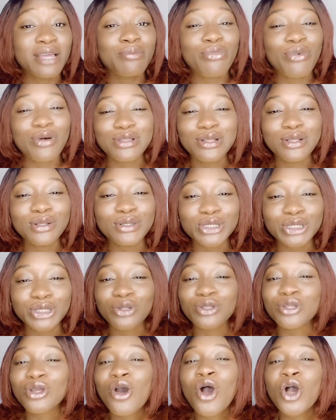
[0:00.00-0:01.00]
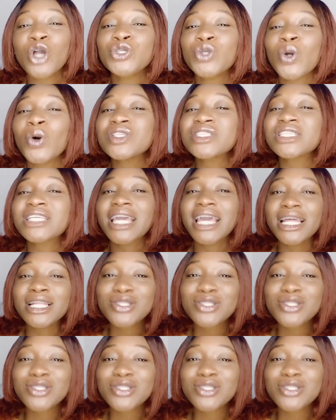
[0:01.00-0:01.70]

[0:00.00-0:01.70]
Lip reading: body lotion, your skin